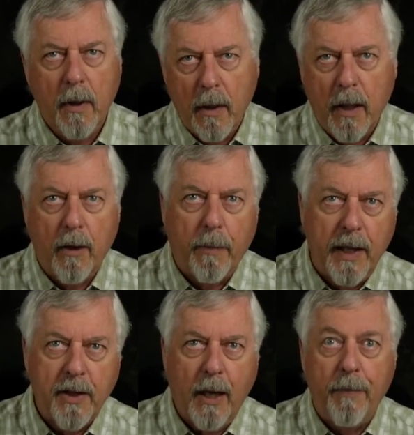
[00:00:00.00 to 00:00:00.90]
You know, by
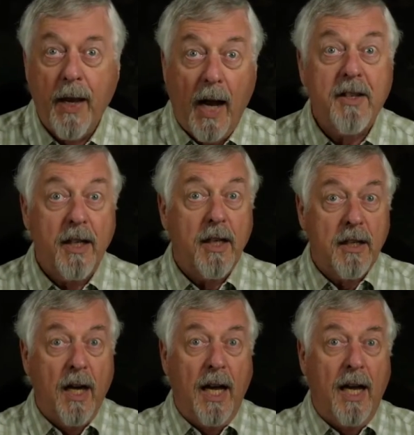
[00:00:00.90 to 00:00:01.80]
the time, I'll tell you,
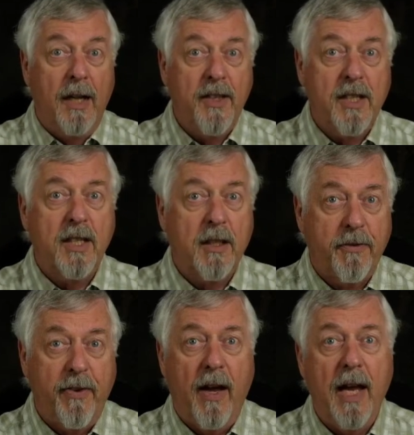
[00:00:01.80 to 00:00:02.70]
this is a
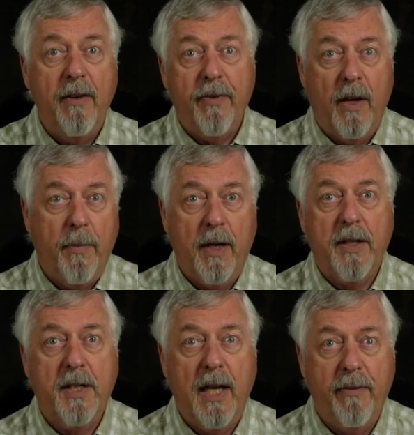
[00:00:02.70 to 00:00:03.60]
5. I bought a
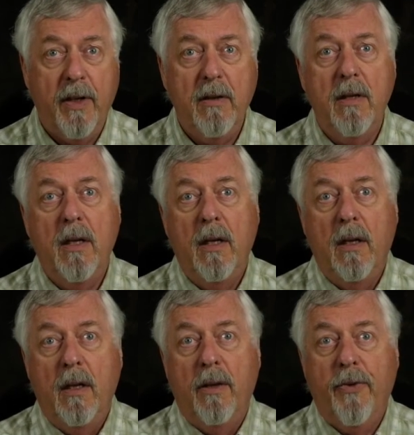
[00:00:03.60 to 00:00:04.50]
7.
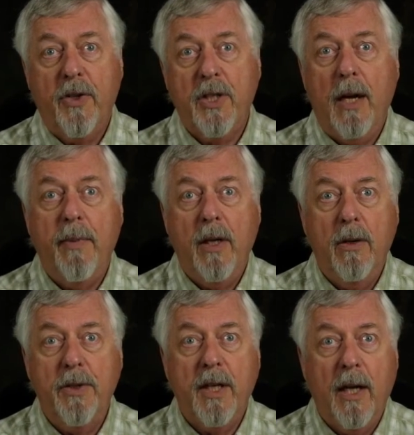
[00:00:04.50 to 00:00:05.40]
First time I
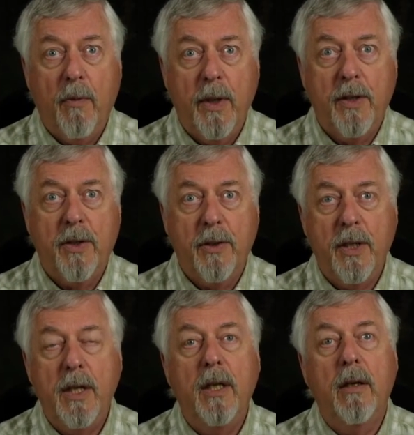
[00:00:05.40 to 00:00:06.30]
used it, I went to
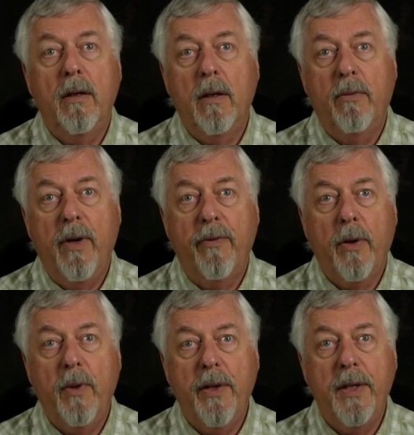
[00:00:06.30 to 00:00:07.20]
the river
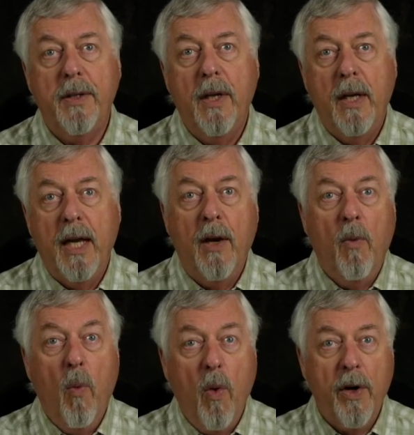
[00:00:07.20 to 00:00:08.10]
with it.
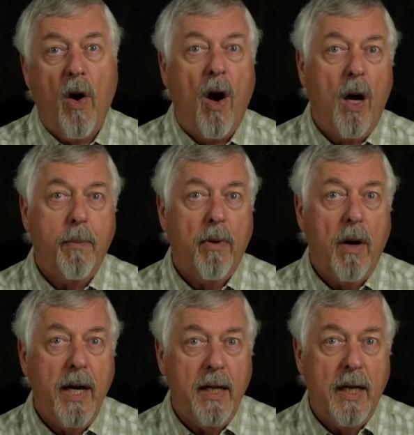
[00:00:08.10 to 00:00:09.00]
It wouldn't
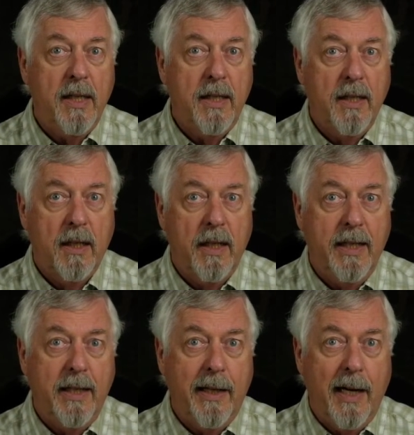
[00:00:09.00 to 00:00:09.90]
operate until it
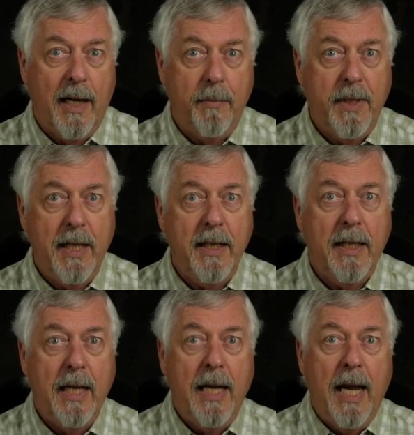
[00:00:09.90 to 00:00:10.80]
did an update,
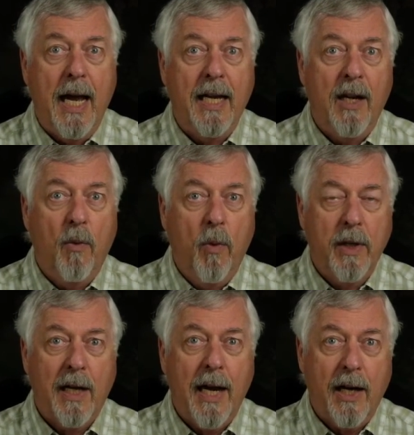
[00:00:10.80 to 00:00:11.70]
and it
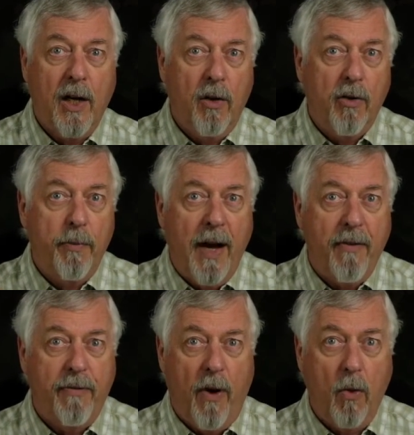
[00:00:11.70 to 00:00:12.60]
wouldn't let go of my
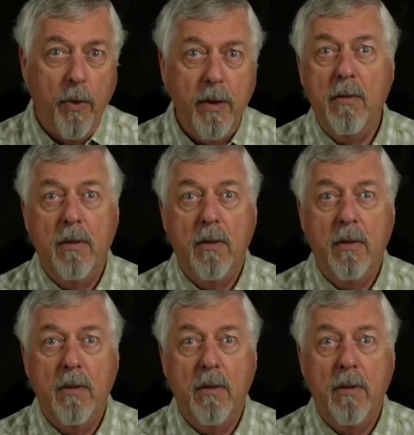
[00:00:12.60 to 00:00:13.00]
phone.